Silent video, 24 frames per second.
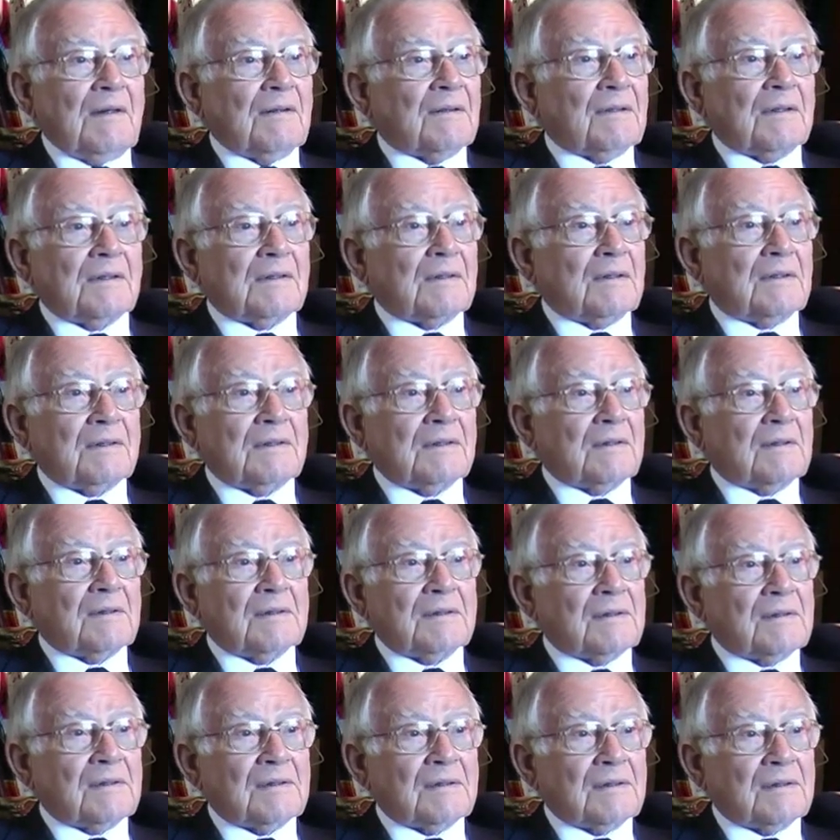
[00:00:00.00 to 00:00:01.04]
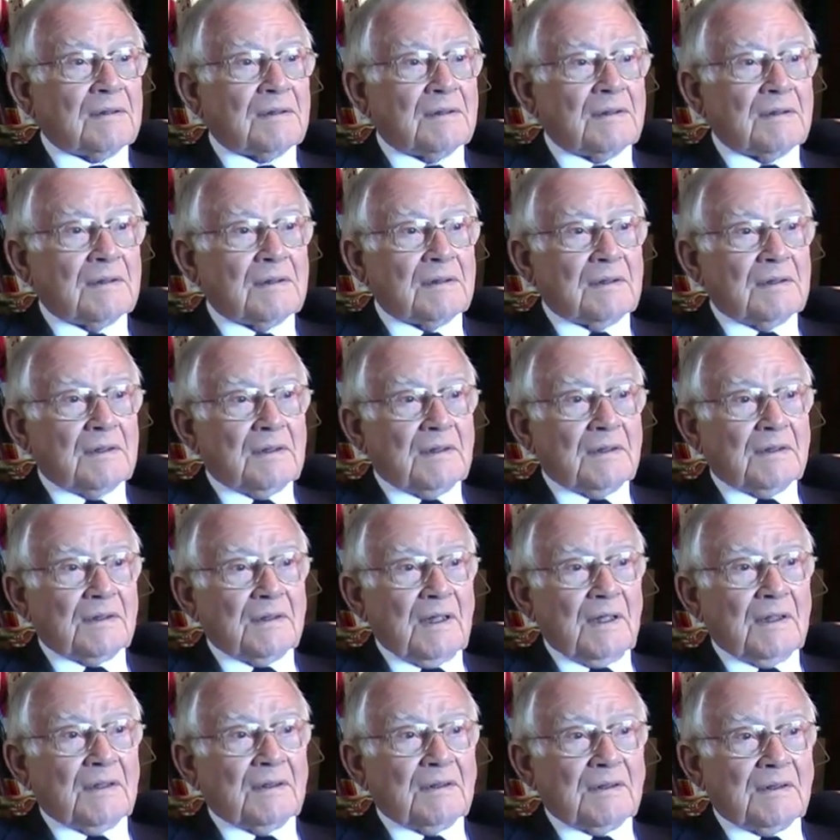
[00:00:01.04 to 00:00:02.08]
And I didn't. I will ask him about that because I've
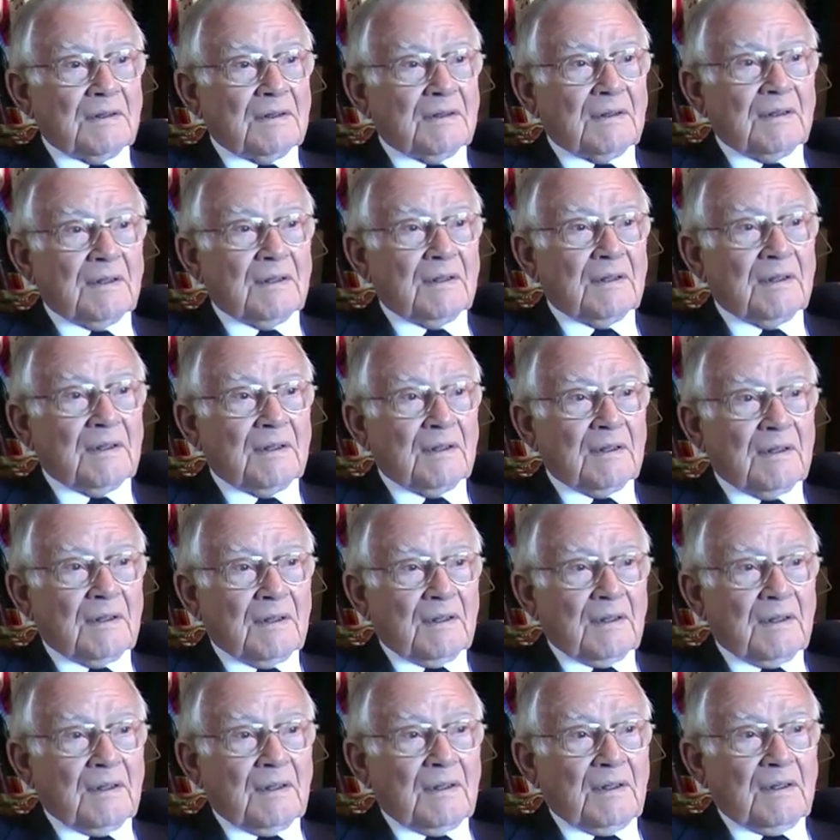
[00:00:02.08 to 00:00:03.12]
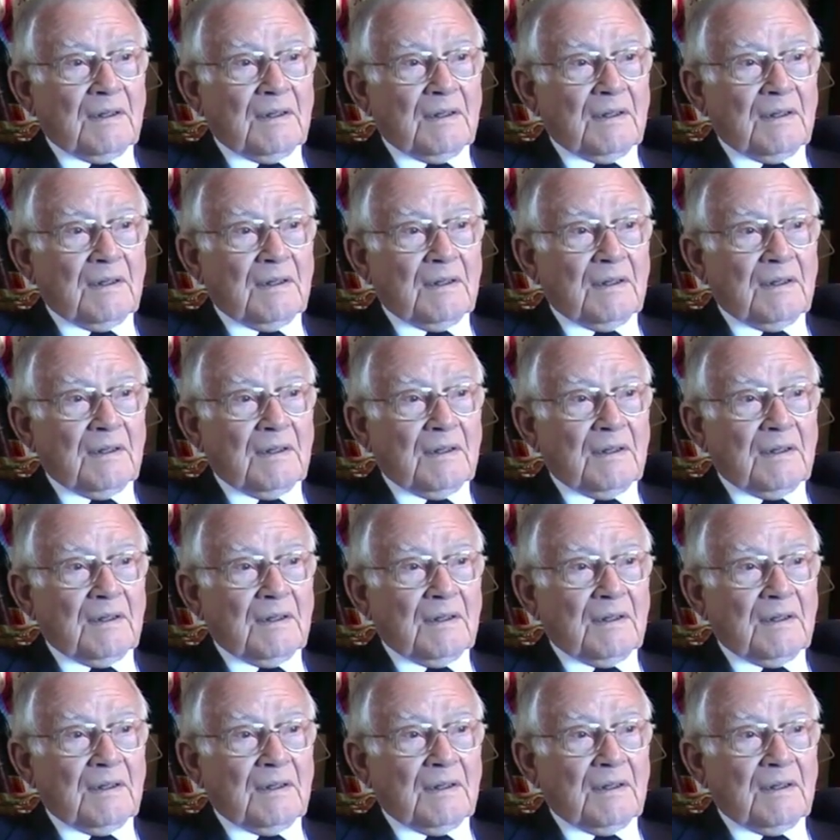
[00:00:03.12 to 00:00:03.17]
now made contact with him again.